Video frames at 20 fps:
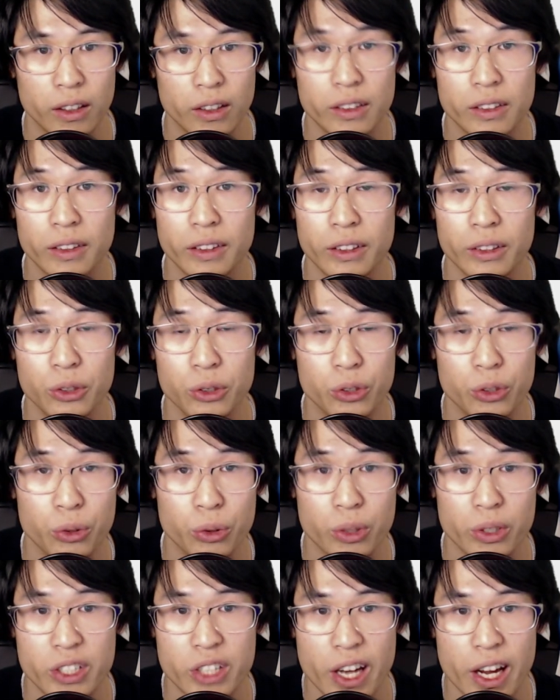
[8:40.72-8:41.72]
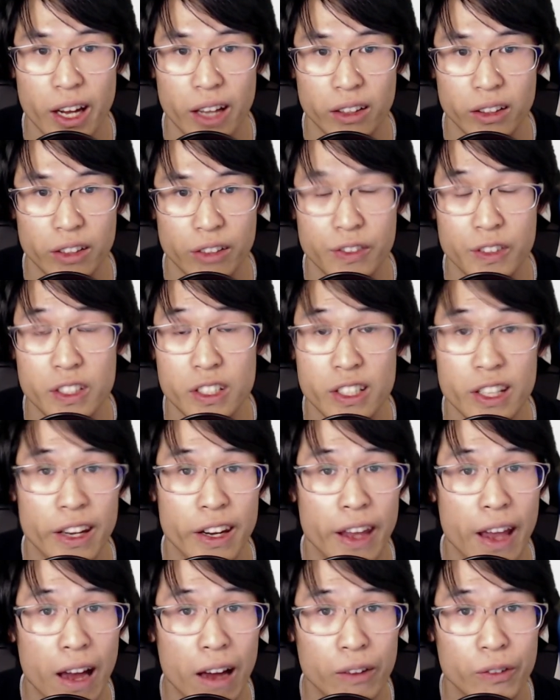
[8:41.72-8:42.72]
need to do a check if there's
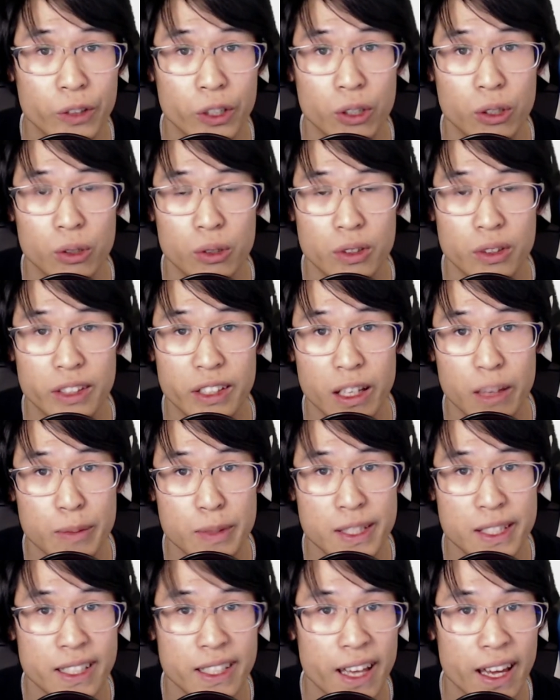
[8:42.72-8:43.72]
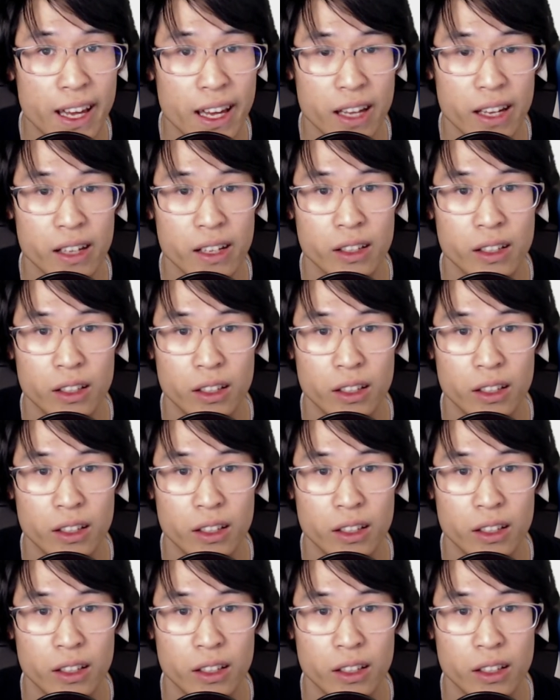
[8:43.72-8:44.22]
any audio, DMCA,